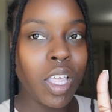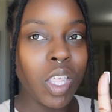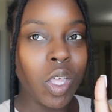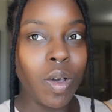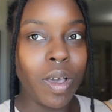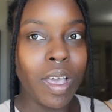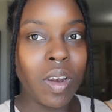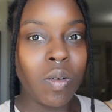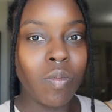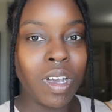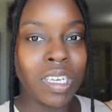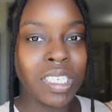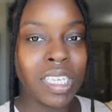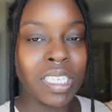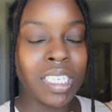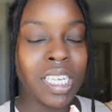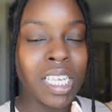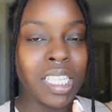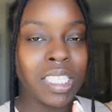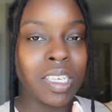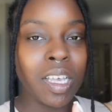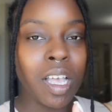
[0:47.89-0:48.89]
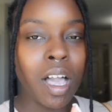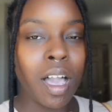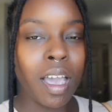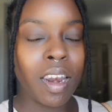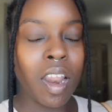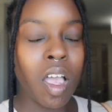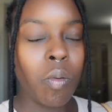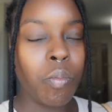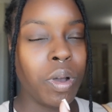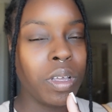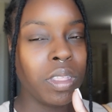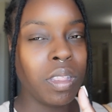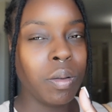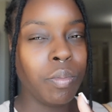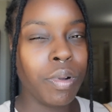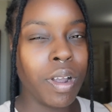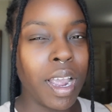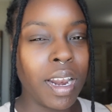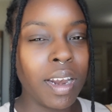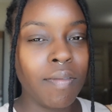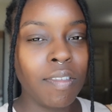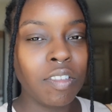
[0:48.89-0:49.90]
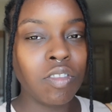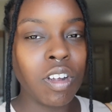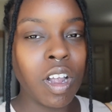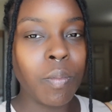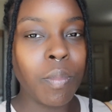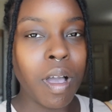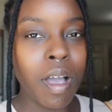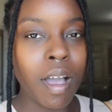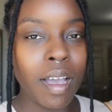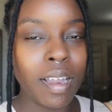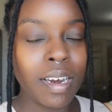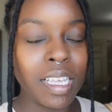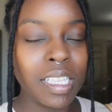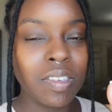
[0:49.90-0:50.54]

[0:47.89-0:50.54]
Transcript: go ahead and watch that TikTok, and I'll put the brand of the tripod.